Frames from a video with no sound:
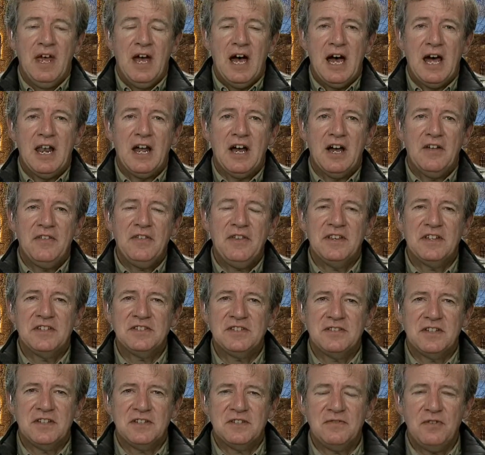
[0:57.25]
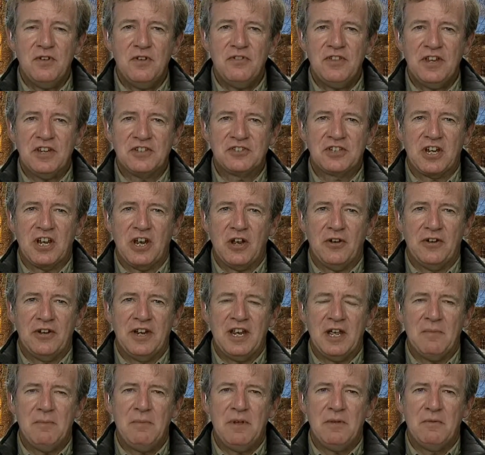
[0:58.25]
And I think there's a few things going on
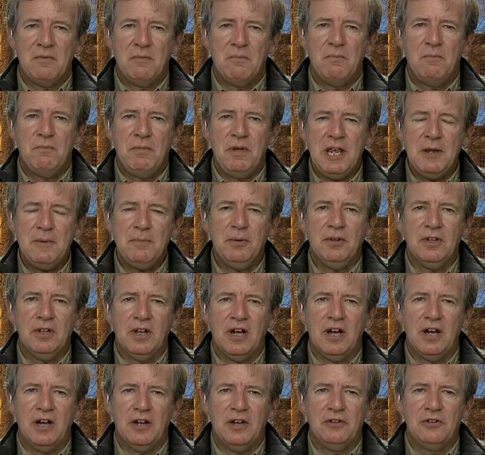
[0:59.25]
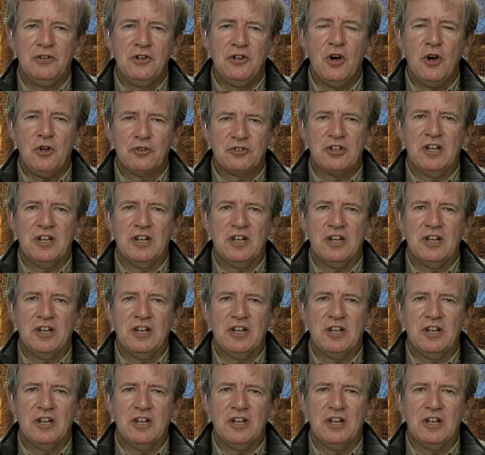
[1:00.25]
here. People are not